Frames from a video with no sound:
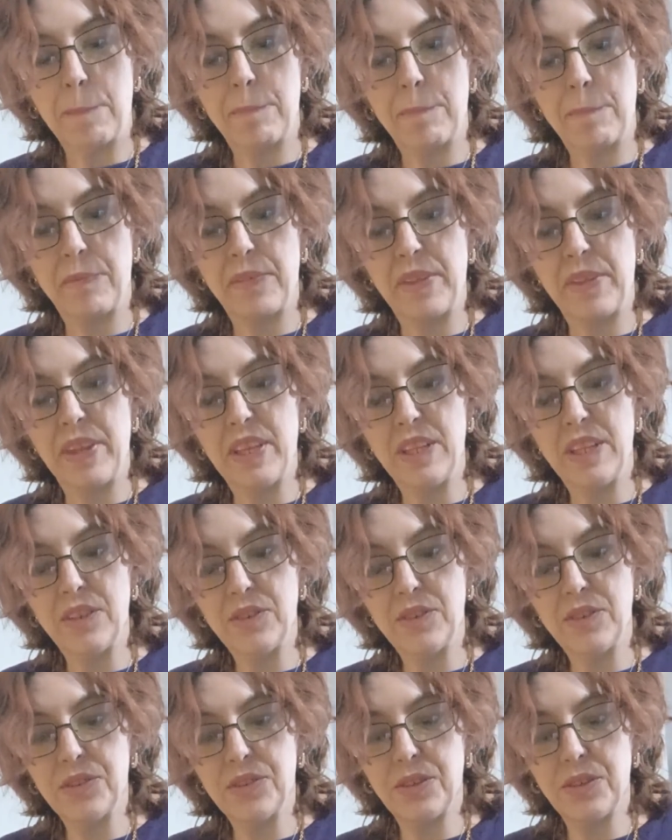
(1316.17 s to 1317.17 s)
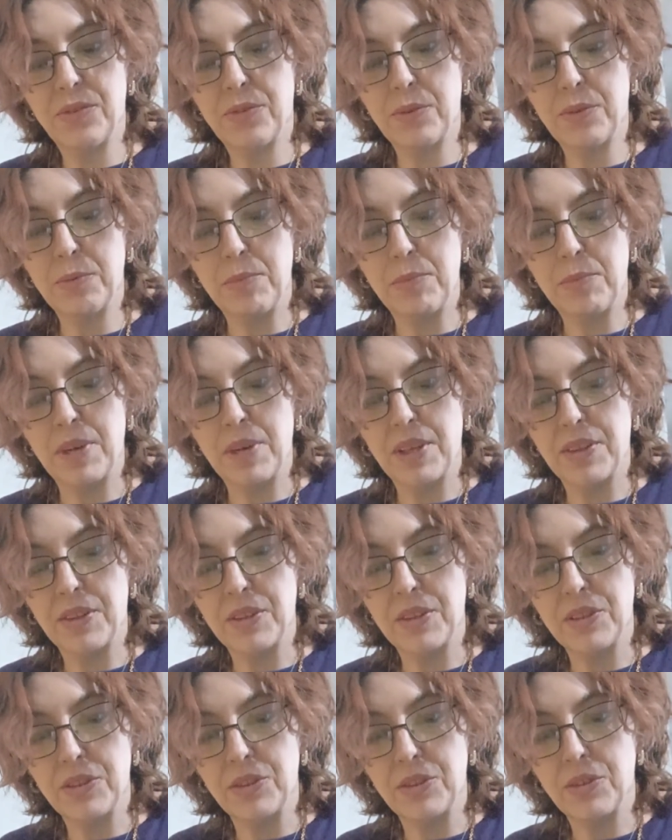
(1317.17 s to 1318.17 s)
And there's different
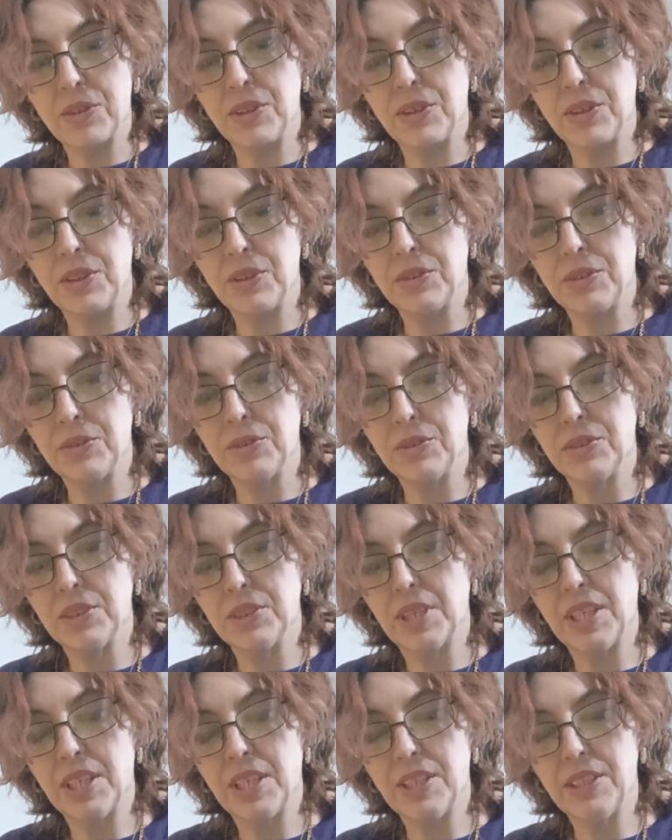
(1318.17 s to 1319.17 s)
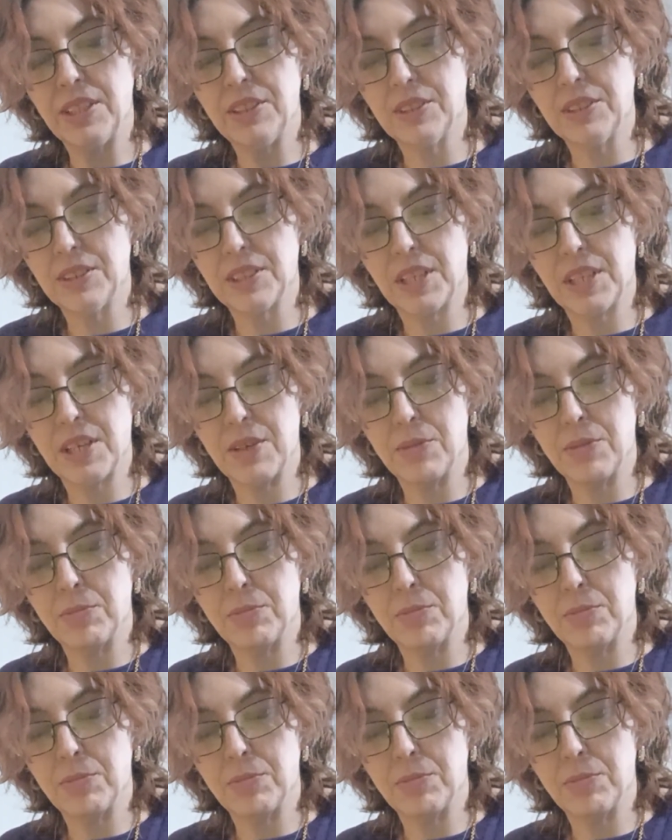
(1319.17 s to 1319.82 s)
methods you can use. I just count my